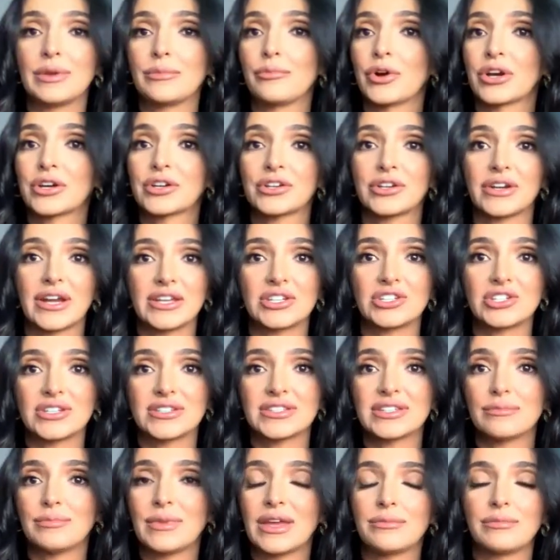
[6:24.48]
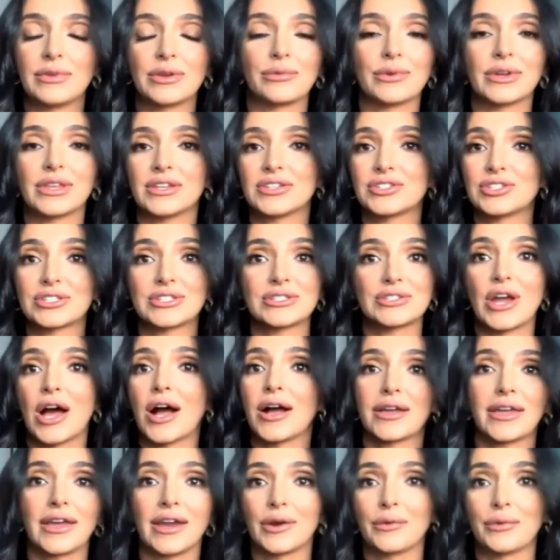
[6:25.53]
me more courageous. It made me really just
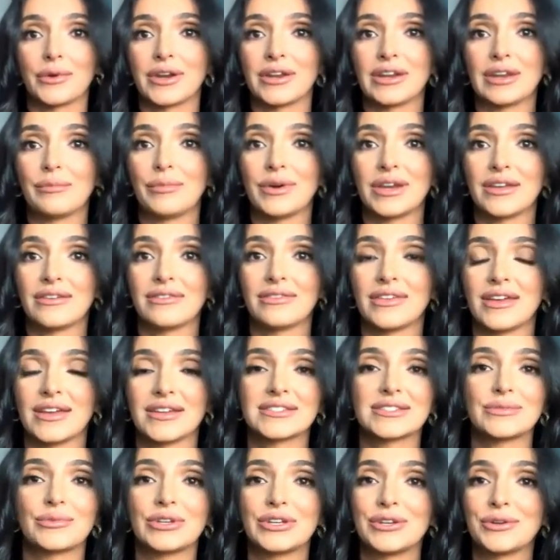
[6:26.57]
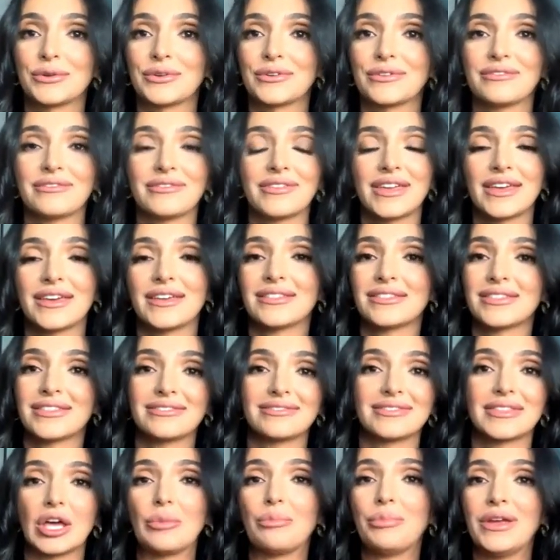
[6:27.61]
not care what anybody thinks. When you get
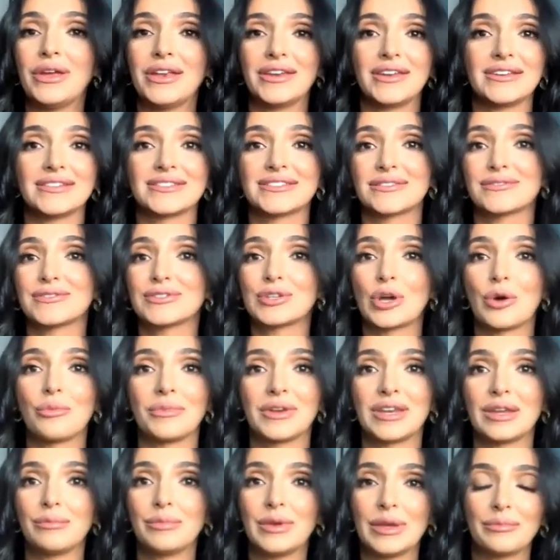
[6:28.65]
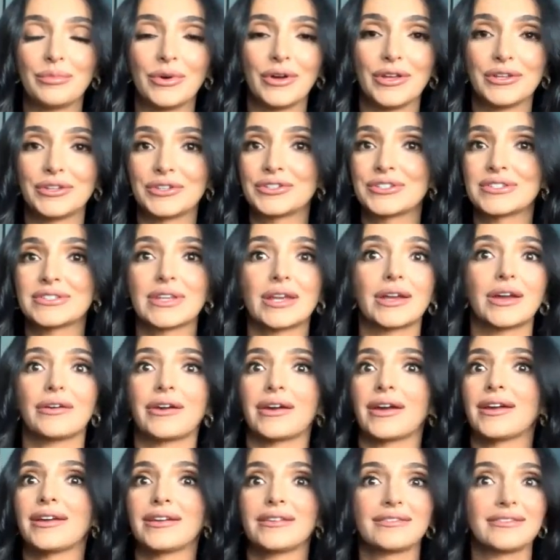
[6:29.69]
the opinions of so many people and you're just like,
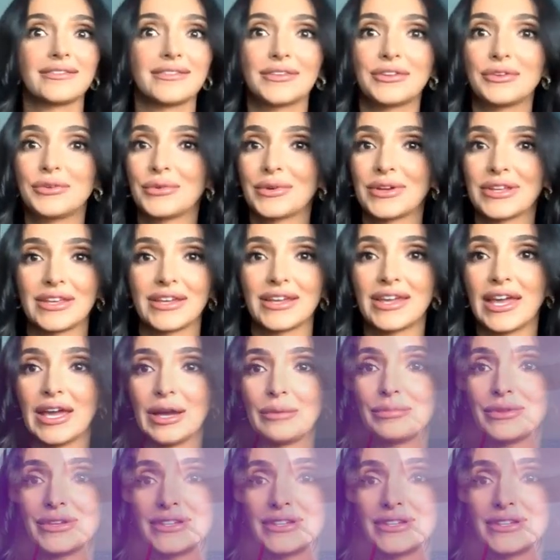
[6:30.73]
okay, you really can't